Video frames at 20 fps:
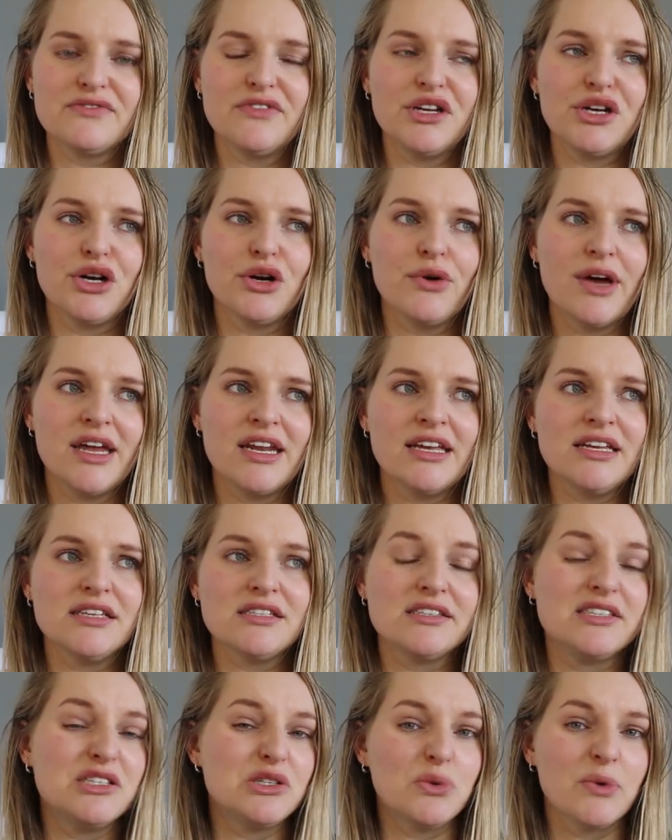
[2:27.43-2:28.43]
video and he's
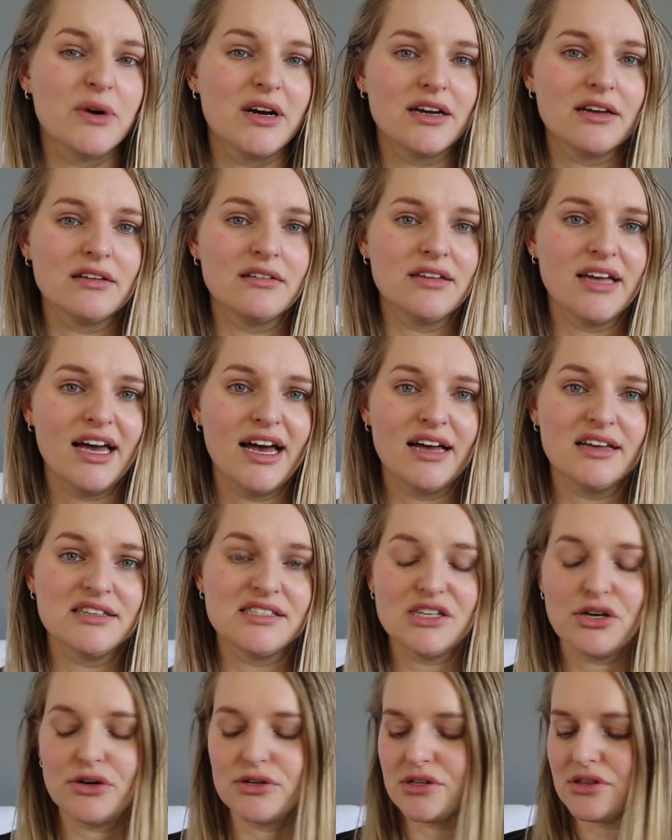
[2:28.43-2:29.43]
still wearing
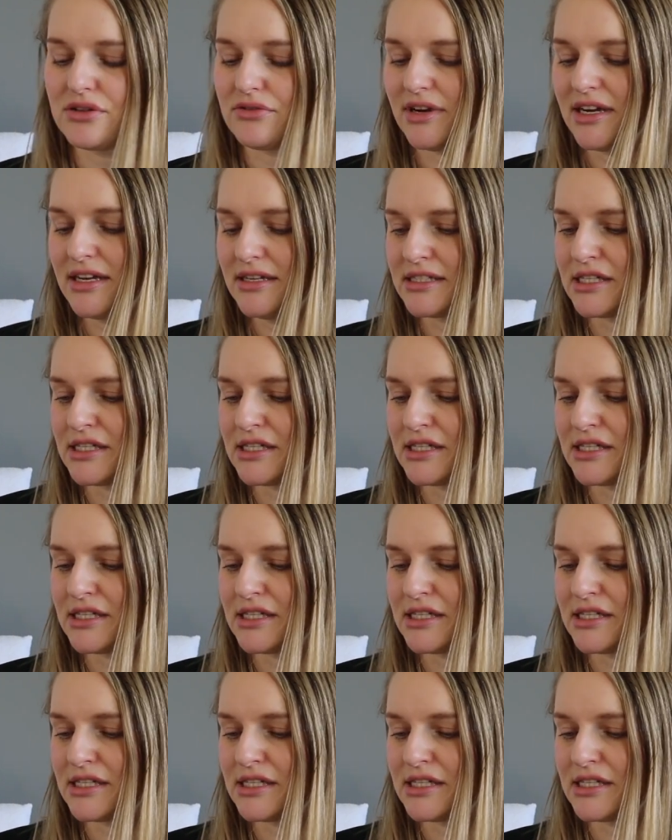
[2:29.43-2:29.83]
0 to 3,